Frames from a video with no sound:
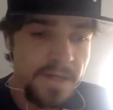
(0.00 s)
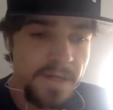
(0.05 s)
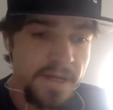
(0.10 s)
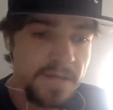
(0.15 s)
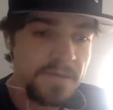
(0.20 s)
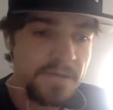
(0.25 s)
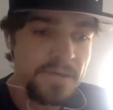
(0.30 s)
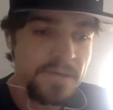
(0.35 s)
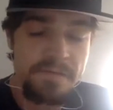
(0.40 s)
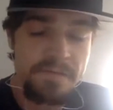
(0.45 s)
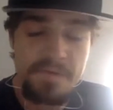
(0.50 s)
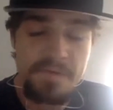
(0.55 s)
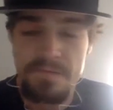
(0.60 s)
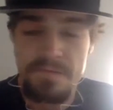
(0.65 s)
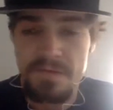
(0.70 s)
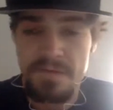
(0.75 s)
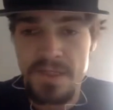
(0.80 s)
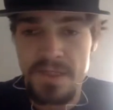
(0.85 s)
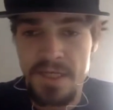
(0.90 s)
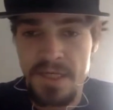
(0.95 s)
I don't know if you've
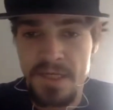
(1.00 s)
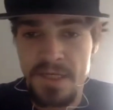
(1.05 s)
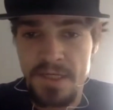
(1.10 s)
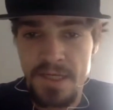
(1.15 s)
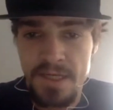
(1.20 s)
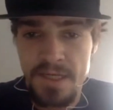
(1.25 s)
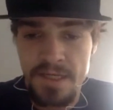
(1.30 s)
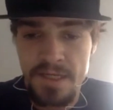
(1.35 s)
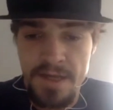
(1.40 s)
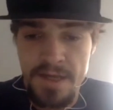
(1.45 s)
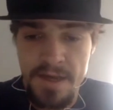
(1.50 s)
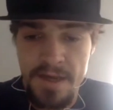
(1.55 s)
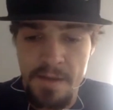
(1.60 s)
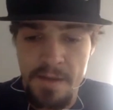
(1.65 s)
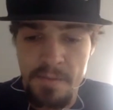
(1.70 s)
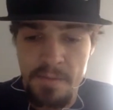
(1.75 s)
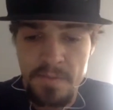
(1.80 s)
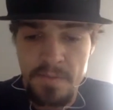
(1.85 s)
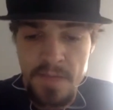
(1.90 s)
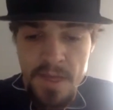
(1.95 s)
seen in
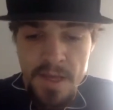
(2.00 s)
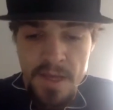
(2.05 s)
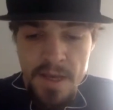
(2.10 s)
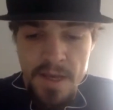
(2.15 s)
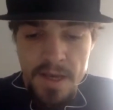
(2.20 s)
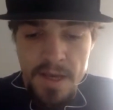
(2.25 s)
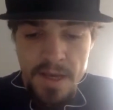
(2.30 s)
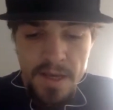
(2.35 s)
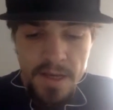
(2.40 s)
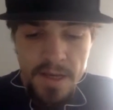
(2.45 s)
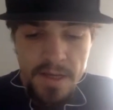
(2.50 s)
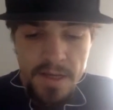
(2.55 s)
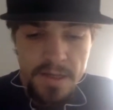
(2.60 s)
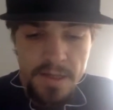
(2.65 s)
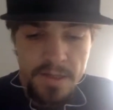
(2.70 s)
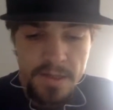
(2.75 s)
um, uh,